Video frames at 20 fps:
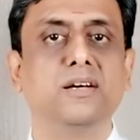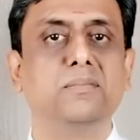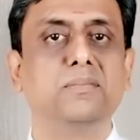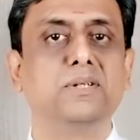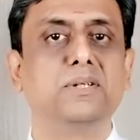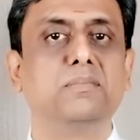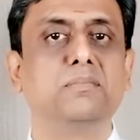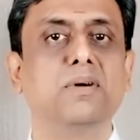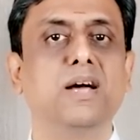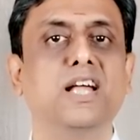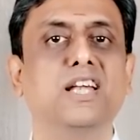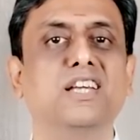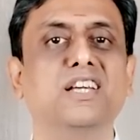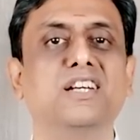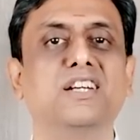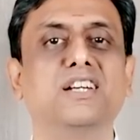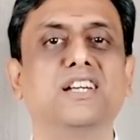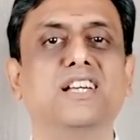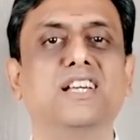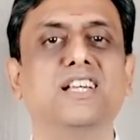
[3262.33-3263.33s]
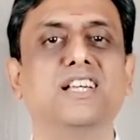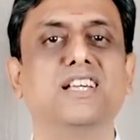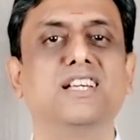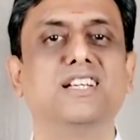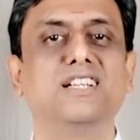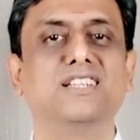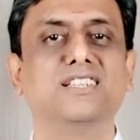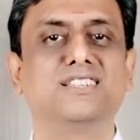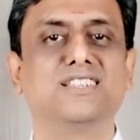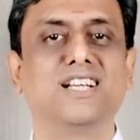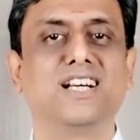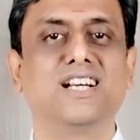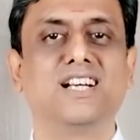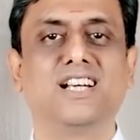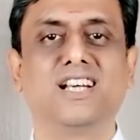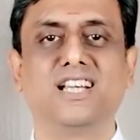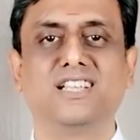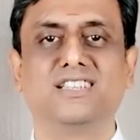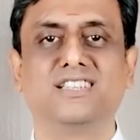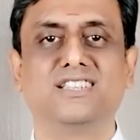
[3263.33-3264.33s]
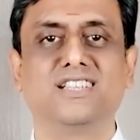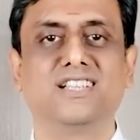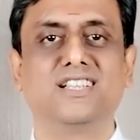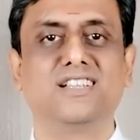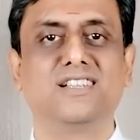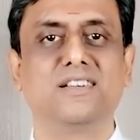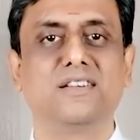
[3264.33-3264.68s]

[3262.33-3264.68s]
The banyan tree is untouched.